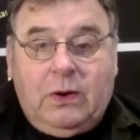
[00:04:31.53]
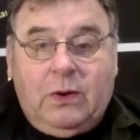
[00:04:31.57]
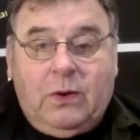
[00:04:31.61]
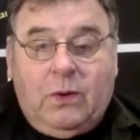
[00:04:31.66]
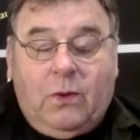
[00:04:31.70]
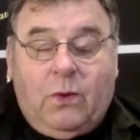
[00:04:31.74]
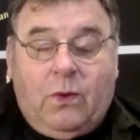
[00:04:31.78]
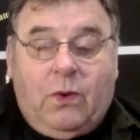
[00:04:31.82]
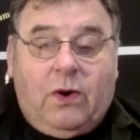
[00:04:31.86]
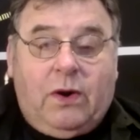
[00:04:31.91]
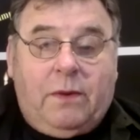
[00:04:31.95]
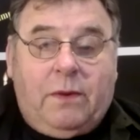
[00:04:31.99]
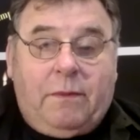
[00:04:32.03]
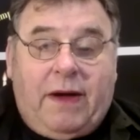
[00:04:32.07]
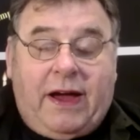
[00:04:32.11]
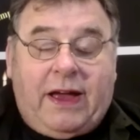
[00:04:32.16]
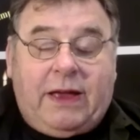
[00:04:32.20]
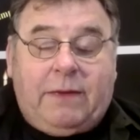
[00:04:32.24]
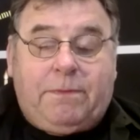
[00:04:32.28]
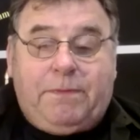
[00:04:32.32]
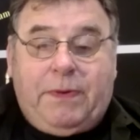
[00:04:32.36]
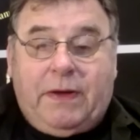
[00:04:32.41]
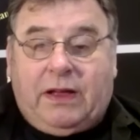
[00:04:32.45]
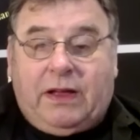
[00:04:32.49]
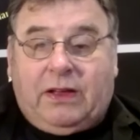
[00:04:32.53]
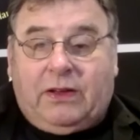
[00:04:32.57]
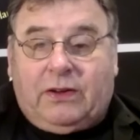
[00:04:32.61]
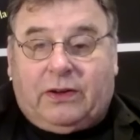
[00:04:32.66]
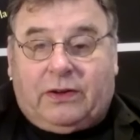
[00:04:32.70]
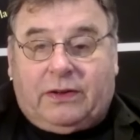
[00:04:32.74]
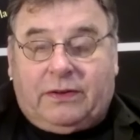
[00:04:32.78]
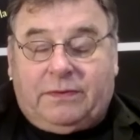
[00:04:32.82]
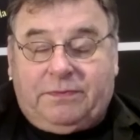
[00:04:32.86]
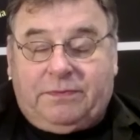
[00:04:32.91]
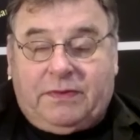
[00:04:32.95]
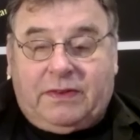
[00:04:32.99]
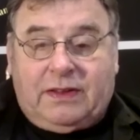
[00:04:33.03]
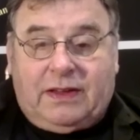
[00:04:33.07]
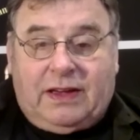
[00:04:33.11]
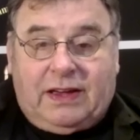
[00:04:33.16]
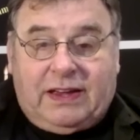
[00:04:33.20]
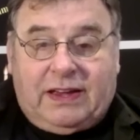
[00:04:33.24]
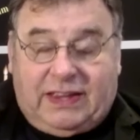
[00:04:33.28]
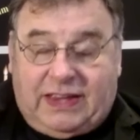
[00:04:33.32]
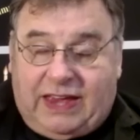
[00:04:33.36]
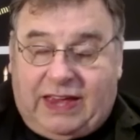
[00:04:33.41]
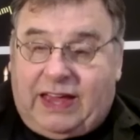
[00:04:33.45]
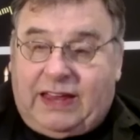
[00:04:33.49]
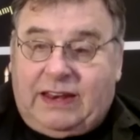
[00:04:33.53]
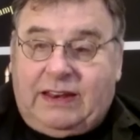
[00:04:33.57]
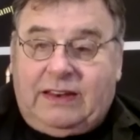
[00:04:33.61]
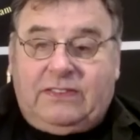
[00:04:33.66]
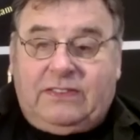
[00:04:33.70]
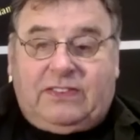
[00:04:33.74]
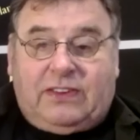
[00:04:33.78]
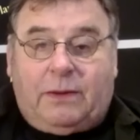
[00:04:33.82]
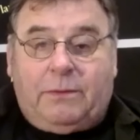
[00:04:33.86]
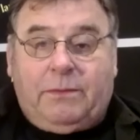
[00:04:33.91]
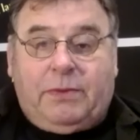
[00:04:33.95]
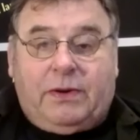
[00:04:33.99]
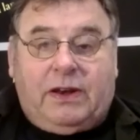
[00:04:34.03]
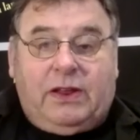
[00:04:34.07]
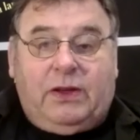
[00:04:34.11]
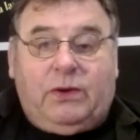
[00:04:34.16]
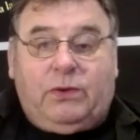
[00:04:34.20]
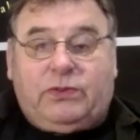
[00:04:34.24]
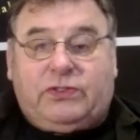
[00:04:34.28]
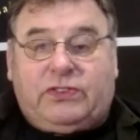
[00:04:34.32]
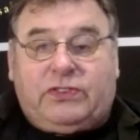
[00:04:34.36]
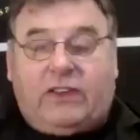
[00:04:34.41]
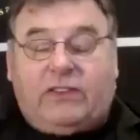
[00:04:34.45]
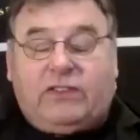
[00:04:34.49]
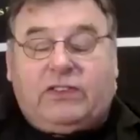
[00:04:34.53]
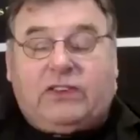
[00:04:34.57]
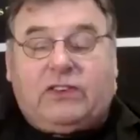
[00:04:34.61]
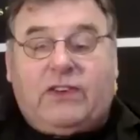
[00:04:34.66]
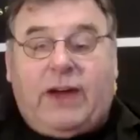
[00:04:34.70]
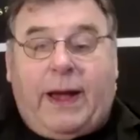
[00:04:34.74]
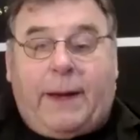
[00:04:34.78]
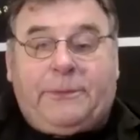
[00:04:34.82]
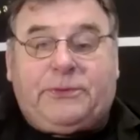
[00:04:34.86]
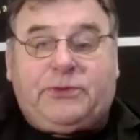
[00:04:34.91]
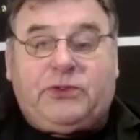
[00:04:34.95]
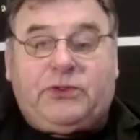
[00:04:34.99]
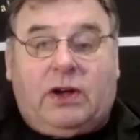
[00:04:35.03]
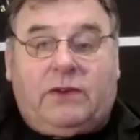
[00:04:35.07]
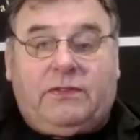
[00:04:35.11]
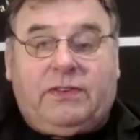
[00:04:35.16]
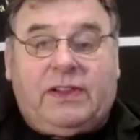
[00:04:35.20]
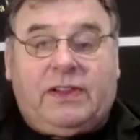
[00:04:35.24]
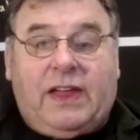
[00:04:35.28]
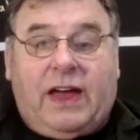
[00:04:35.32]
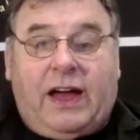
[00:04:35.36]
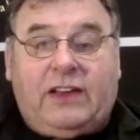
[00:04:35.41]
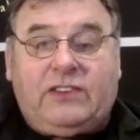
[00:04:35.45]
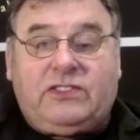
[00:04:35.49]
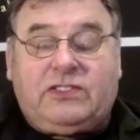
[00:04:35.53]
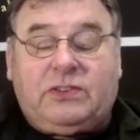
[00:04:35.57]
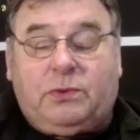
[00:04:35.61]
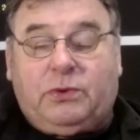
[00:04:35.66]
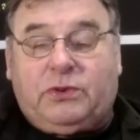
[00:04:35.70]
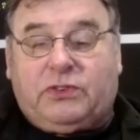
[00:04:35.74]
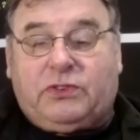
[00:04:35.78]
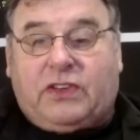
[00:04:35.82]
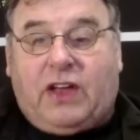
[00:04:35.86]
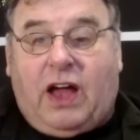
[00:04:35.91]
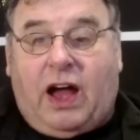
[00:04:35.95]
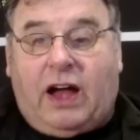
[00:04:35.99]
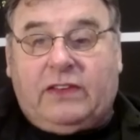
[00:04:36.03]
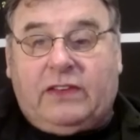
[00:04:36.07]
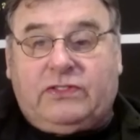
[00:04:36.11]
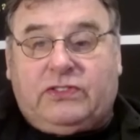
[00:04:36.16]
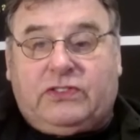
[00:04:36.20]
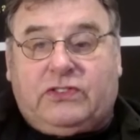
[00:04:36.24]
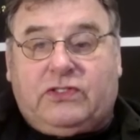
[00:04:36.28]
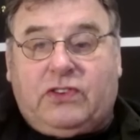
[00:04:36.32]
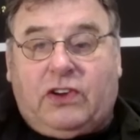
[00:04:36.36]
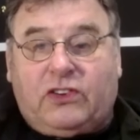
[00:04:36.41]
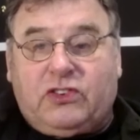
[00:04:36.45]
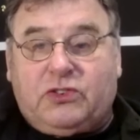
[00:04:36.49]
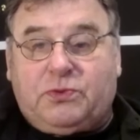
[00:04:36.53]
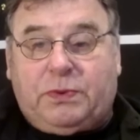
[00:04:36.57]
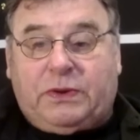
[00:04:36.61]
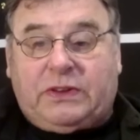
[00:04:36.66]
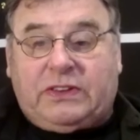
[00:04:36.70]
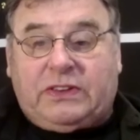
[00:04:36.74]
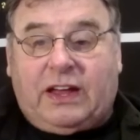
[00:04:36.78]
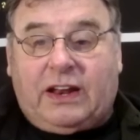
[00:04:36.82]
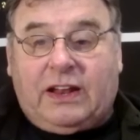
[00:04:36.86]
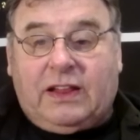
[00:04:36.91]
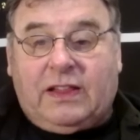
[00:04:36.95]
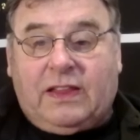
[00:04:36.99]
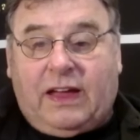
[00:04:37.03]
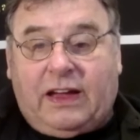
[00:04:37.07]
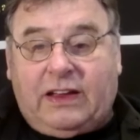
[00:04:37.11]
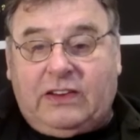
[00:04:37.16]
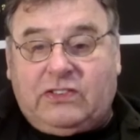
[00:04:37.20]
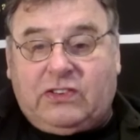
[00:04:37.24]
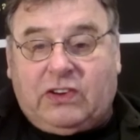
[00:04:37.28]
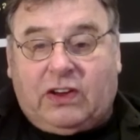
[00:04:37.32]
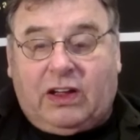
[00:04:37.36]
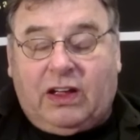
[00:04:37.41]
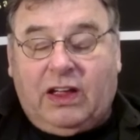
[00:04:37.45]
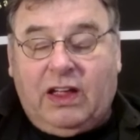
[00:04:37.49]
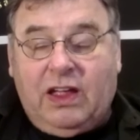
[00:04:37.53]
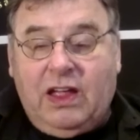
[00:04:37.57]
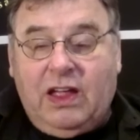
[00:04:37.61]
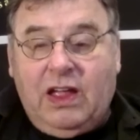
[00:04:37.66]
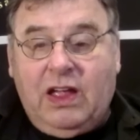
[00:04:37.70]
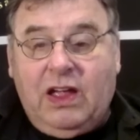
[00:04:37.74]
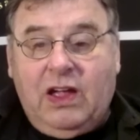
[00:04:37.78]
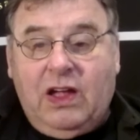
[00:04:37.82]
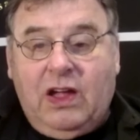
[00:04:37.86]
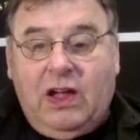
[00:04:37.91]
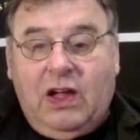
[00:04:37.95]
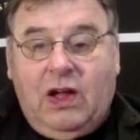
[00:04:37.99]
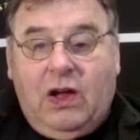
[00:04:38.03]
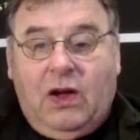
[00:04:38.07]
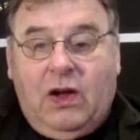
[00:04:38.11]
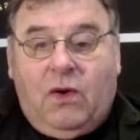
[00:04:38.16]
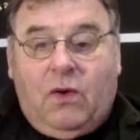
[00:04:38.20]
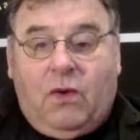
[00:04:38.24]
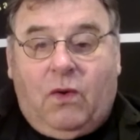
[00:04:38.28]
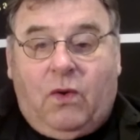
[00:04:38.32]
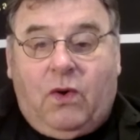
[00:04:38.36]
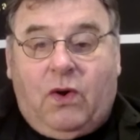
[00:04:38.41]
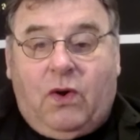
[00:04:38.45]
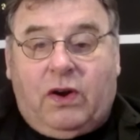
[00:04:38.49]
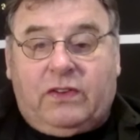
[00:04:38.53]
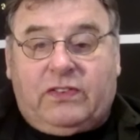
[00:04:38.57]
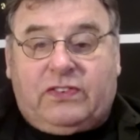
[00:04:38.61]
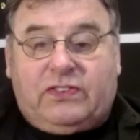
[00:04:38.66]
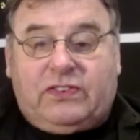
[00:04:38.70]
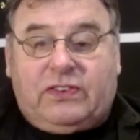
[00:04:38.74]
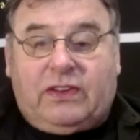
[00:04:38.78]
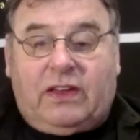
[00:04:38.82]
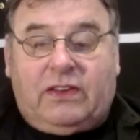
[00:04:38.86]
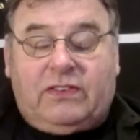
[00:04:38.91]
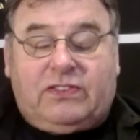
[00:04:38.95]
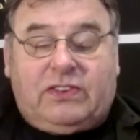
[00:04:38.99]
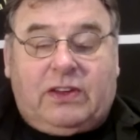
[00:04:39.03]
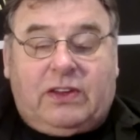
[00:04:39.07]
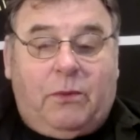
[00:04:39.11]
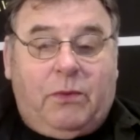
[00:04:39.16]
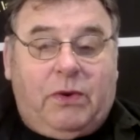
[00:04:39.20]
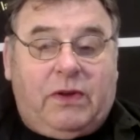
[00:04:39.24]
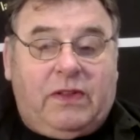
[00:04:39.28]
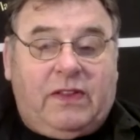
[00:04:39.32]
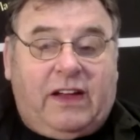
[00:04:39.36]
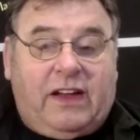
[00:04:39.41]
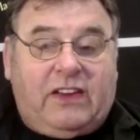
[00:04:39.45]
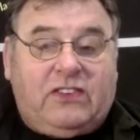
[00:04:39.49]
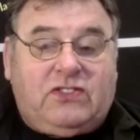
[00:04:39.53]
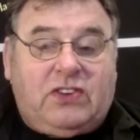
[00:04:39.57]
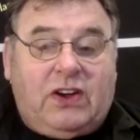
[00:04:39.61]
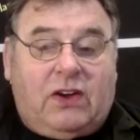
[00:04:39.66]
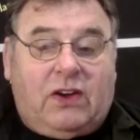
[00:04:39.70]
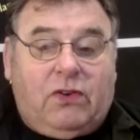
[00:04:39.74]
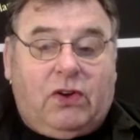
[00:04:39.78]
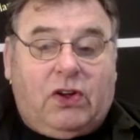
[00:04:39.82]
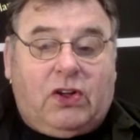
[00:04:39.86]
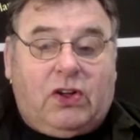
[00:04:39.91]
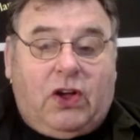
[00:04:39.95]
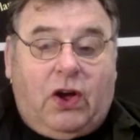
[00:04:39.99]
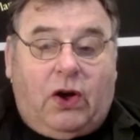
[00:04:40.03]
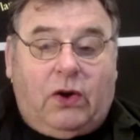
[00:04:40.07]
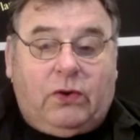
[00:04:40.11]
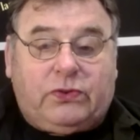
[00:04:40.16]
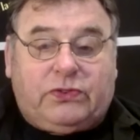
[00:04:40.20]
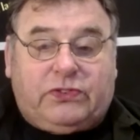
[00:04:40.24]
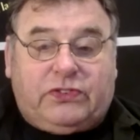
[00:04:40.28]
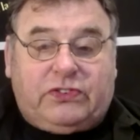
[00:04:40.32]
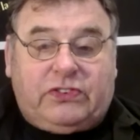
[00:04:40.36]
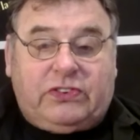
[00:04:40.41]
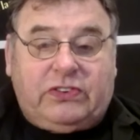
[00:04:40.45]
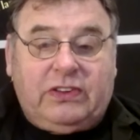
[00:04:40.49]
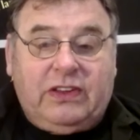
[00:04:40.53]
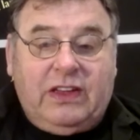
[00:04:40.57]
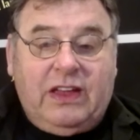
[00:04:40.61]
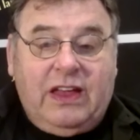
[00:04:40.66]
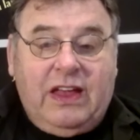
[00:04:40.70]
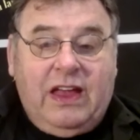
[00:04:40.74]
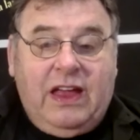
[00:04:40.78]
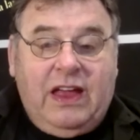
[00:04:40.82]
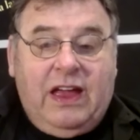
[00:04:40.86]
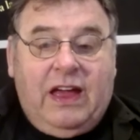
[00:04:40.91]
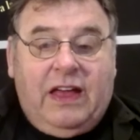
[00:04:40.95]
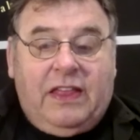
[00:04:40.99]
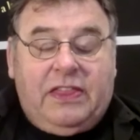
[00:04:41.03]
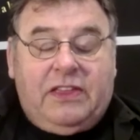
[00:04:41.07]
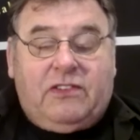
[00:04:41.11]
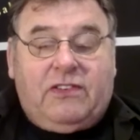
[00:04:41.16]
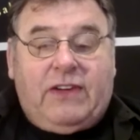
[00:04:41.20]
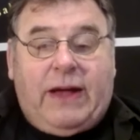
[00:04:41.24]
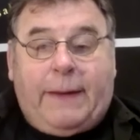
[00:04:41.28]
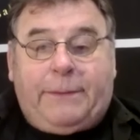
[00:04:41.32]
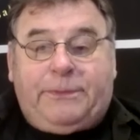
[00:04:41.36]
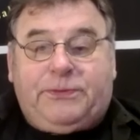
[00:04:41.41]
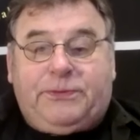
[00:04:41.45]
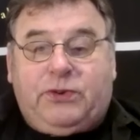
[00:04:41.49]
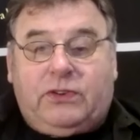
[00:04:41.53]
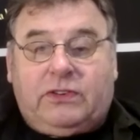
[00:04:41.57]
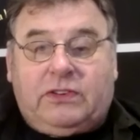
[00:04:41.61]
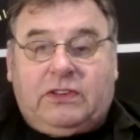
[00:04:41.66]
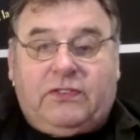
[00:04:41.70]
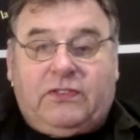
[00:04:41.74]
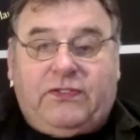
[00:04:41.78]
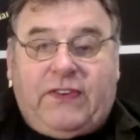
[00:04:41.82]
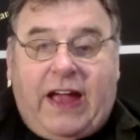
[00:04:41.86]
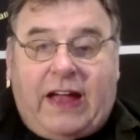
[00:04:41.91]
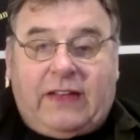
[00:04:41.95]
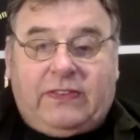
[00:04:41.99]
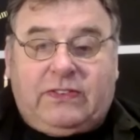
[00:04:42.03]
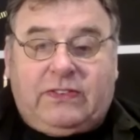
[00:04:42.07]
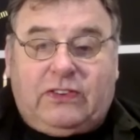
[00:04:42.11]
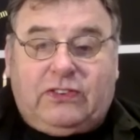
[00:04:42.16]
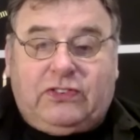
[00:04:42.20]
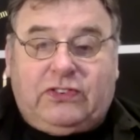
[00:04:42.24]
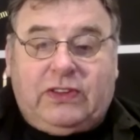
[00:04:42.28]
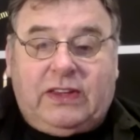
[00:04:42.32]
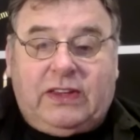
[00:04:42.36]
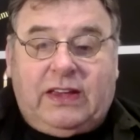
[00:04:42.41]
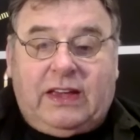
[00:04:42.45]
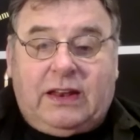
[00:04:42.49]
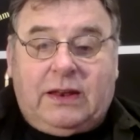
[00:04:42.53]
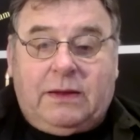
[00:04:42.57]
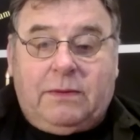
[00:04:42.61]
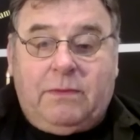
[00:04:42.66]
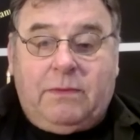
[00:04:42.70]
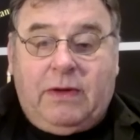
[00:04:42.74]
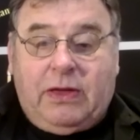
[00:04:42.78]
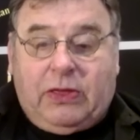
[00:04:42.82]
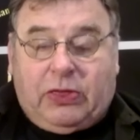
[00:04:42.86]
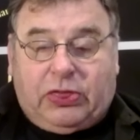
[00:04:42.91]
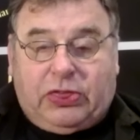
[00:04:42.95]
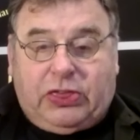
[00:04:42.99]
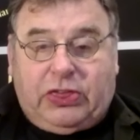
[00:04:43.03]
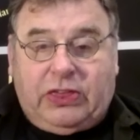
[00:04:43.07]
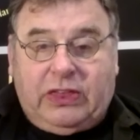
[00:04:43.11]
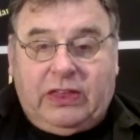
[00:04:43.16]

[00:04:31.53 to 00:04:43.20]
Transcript: Or Mike Bickle, again, somebody who says the rapture of Elijah was God's judgment on Elijah. Or someone like Gerald Coates, the rapture is a fantasy and a myth.